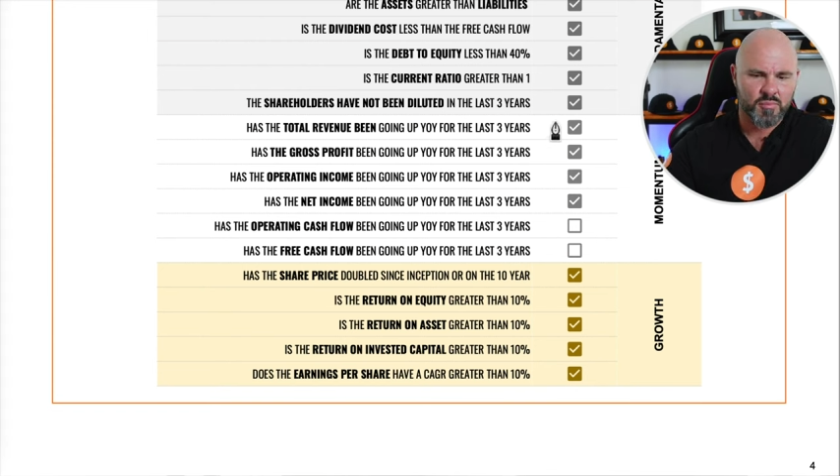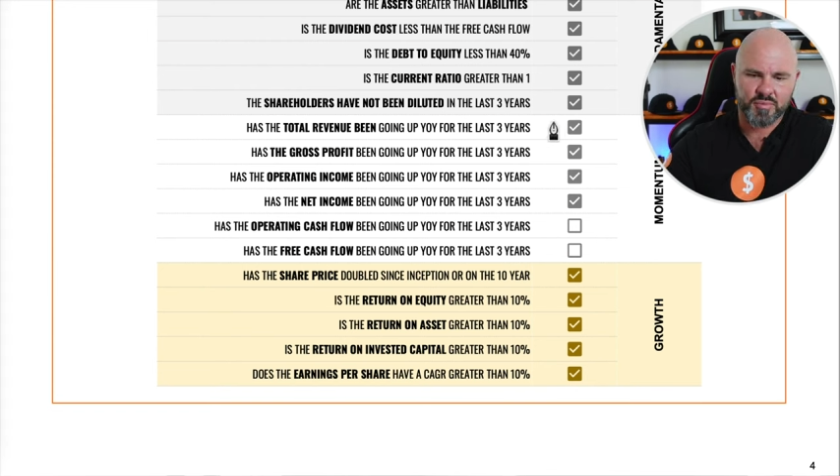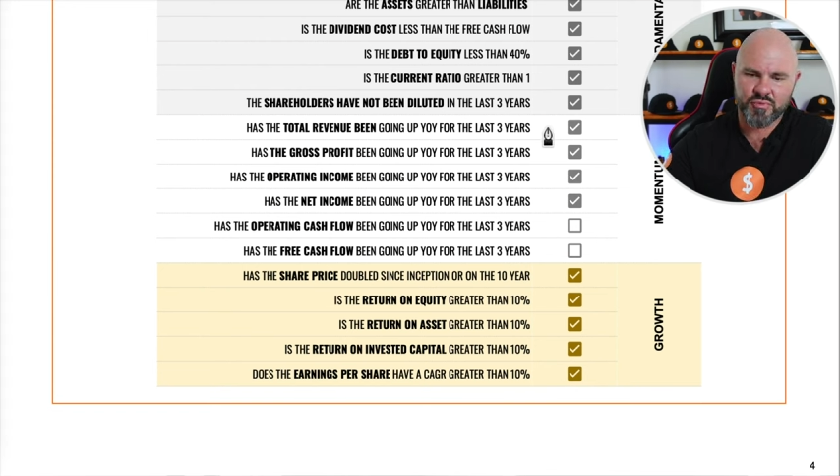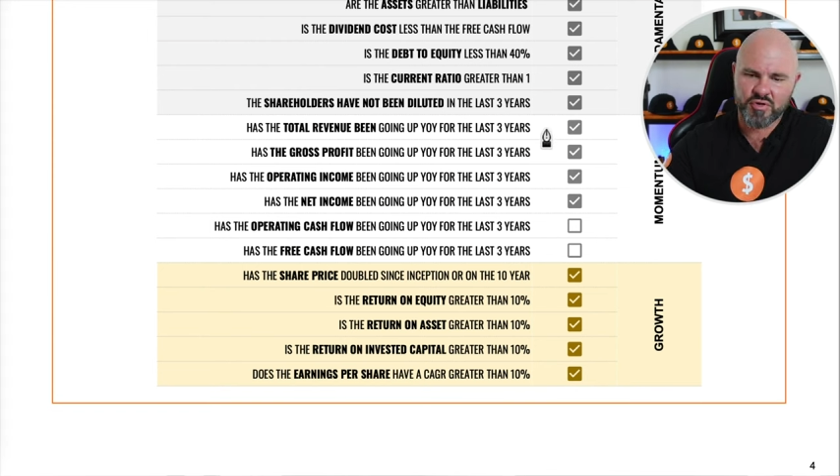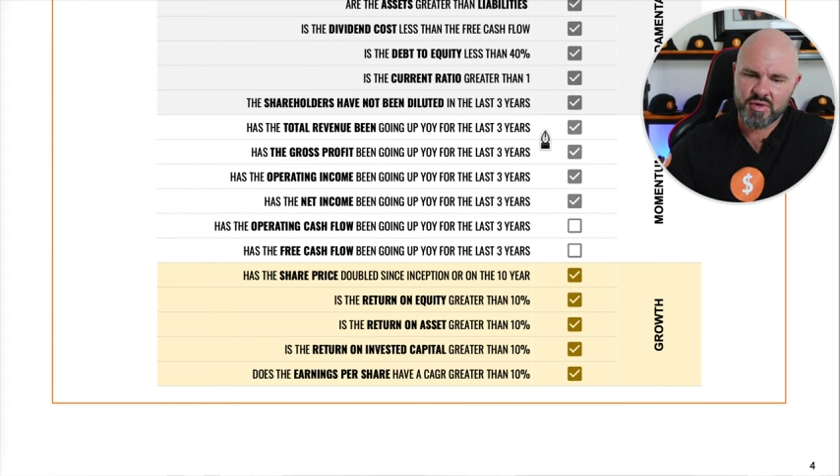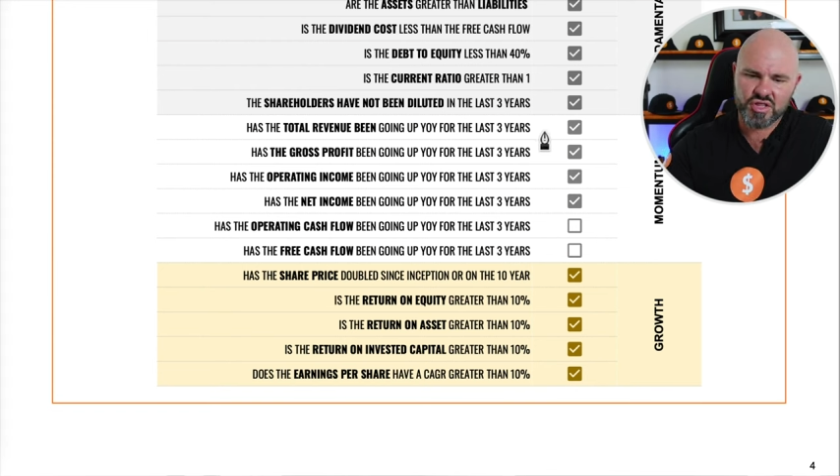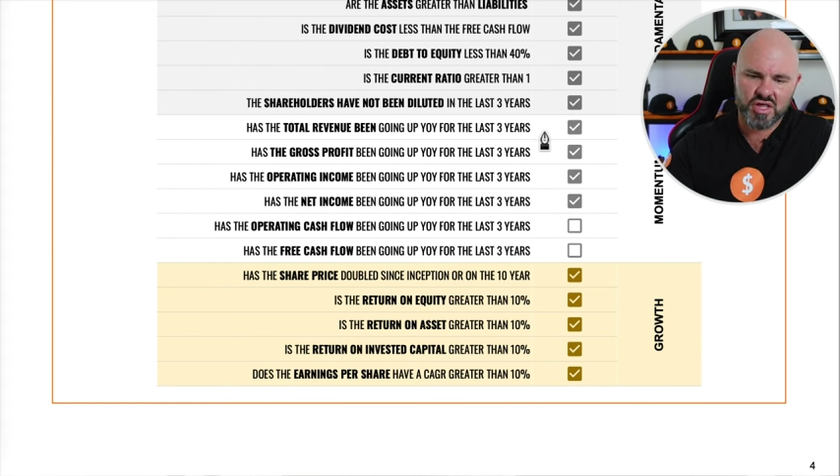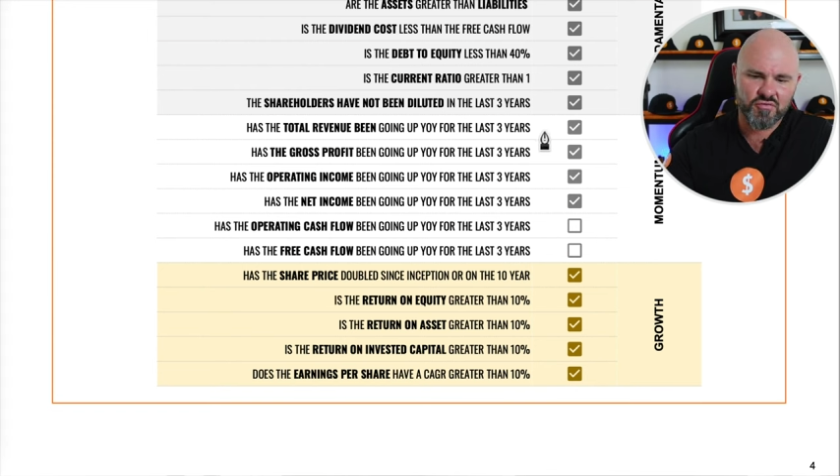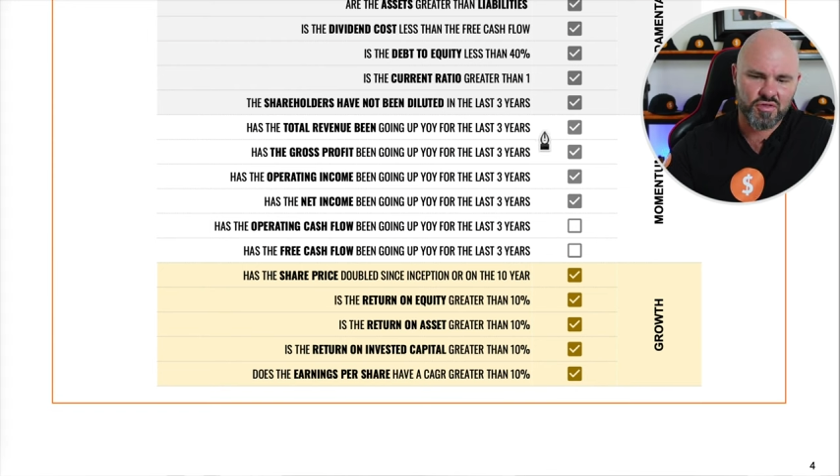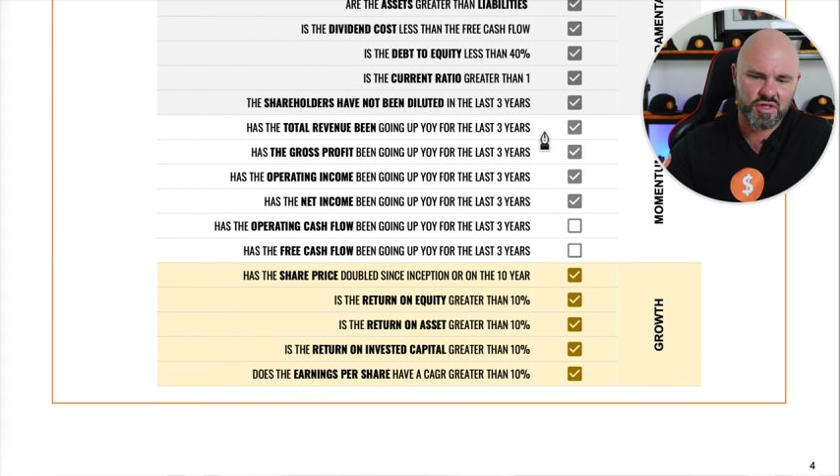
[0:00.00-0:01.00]
but pretty much
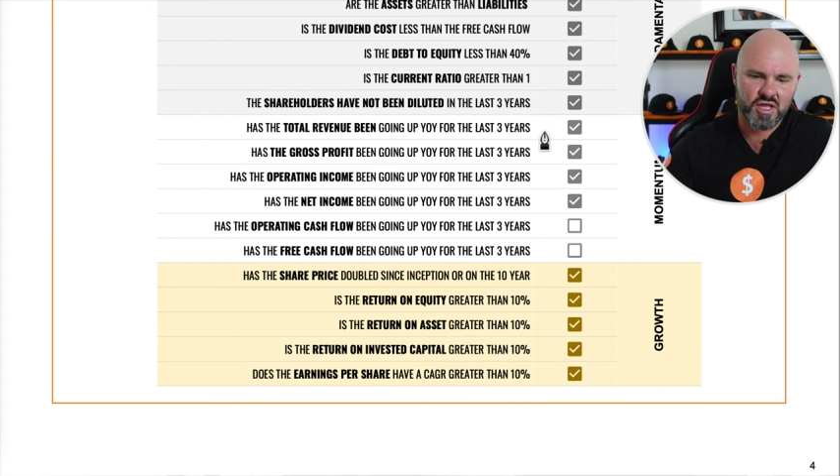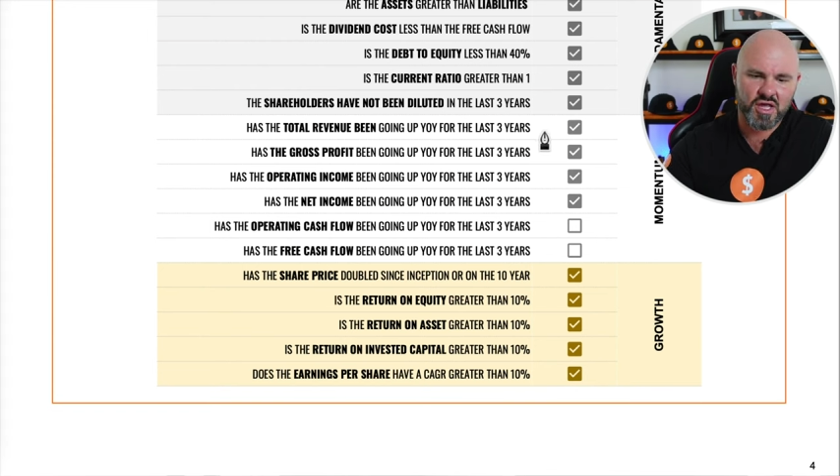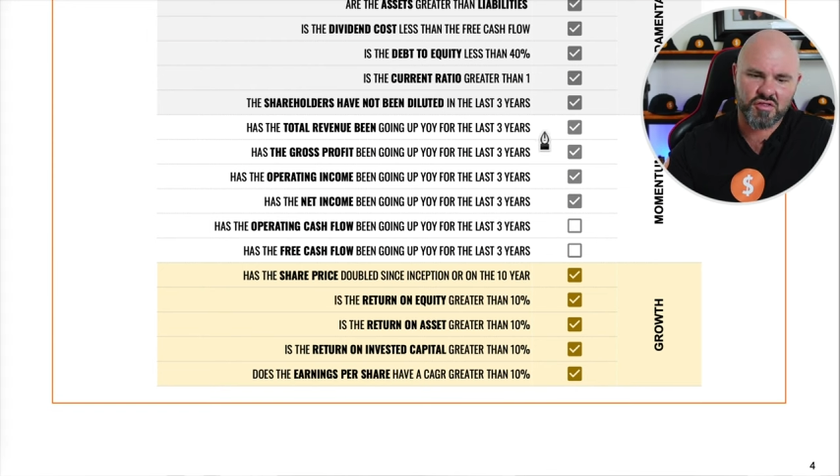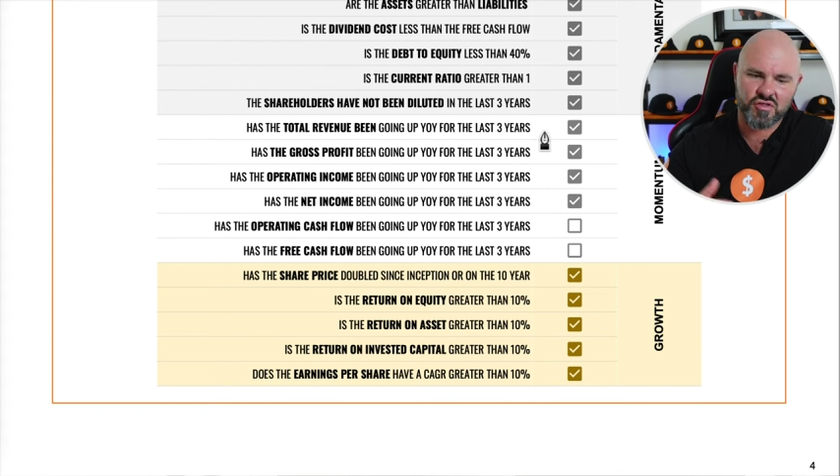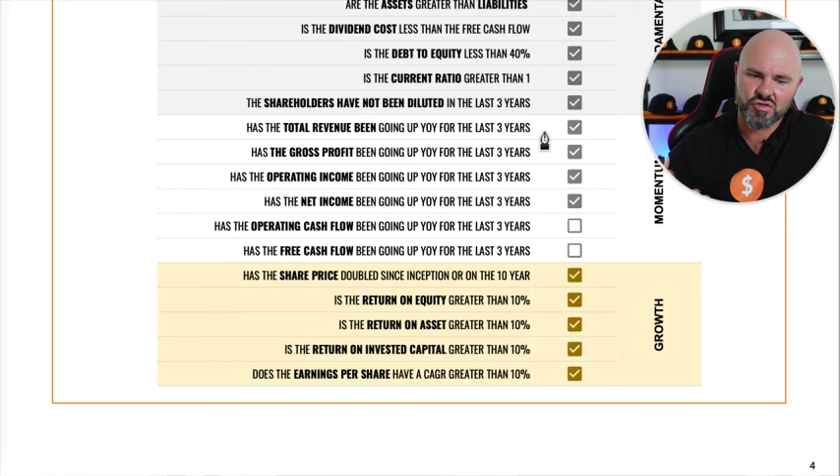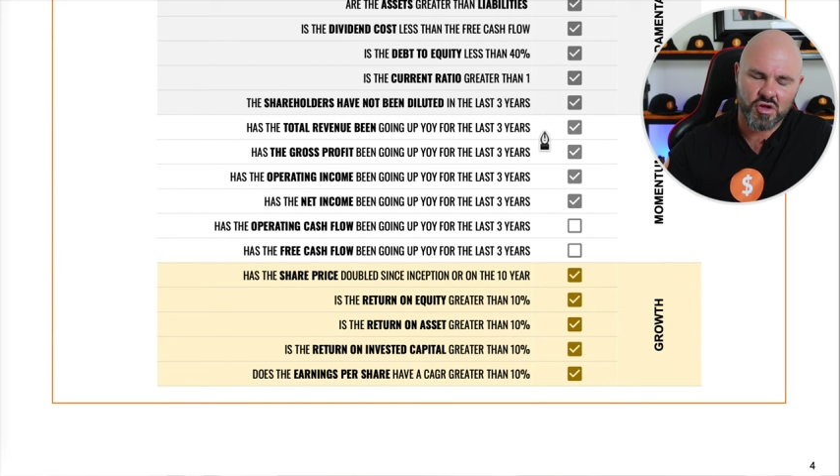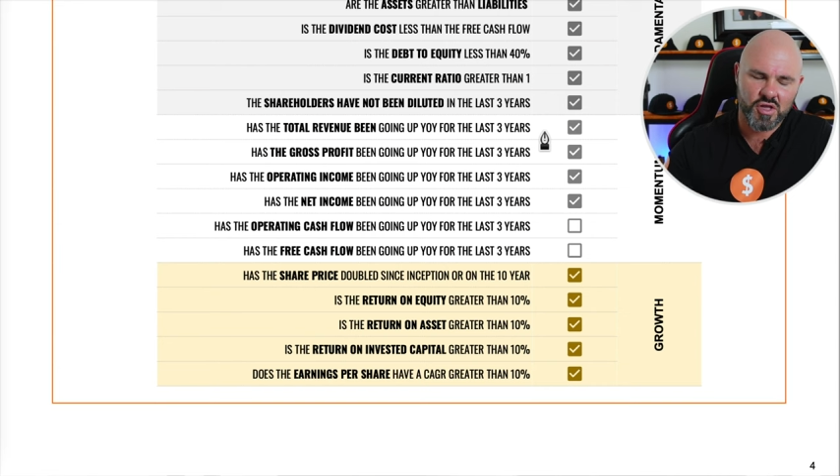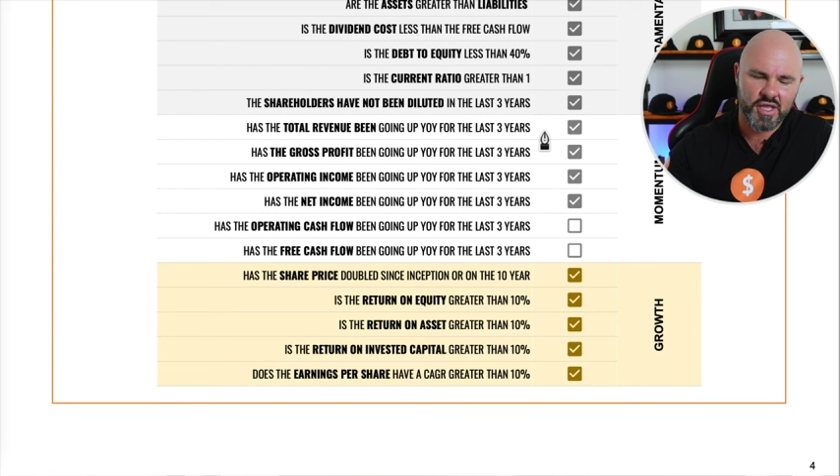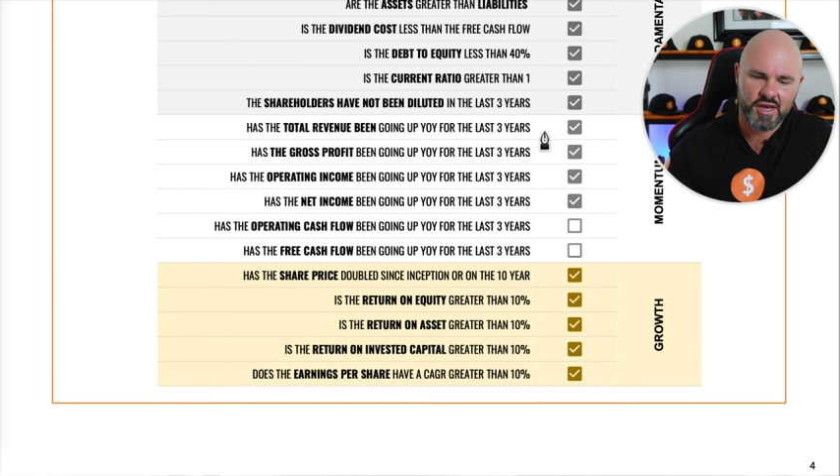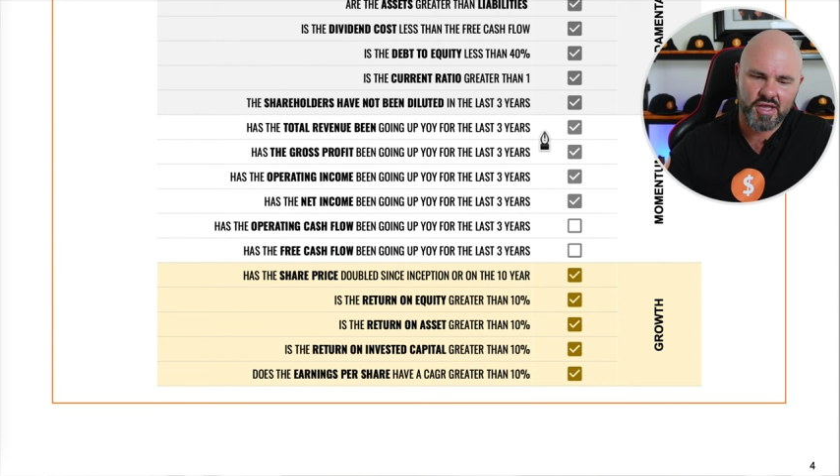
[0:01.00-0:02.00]
everything else
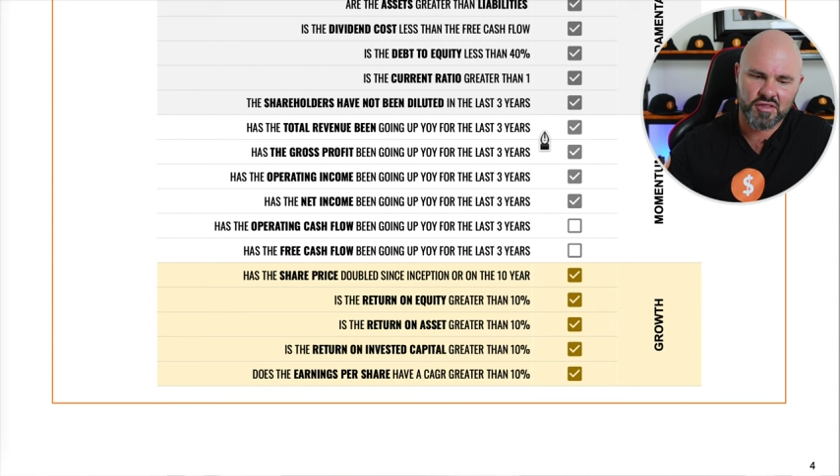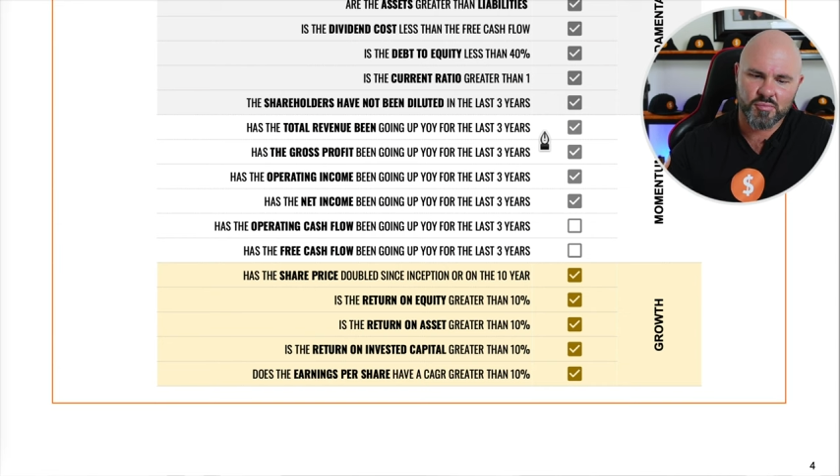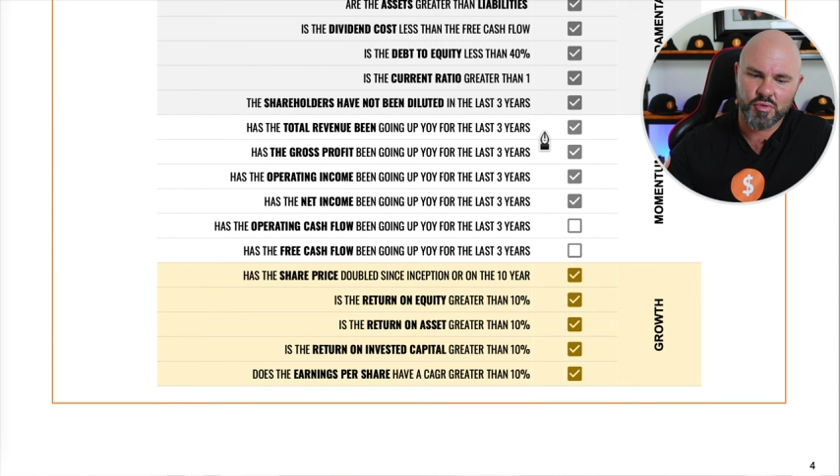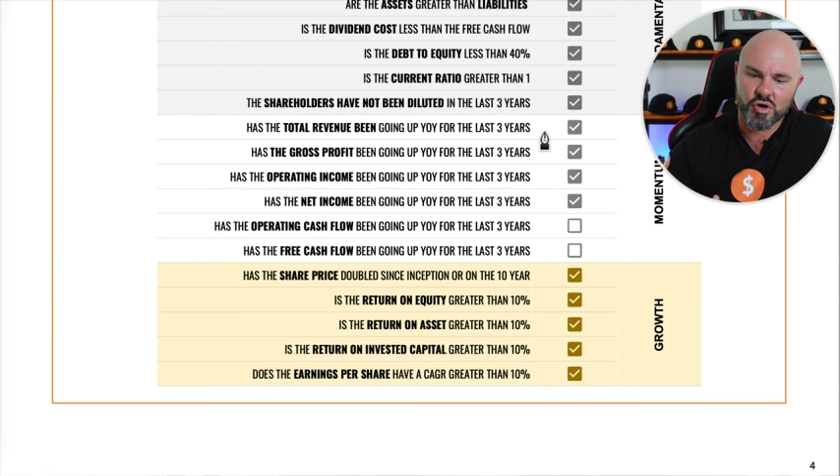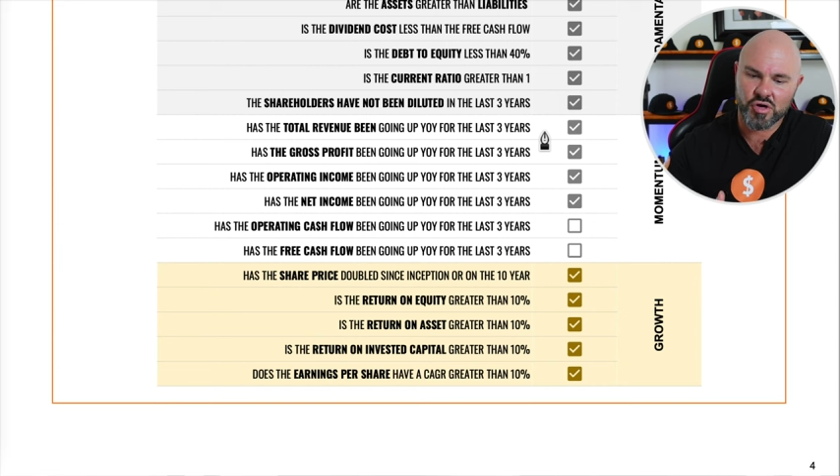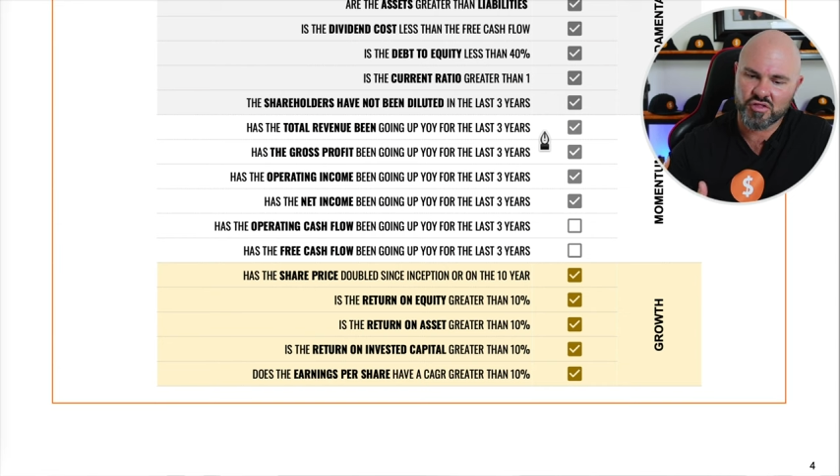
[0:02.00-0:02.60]
knocking it out the park.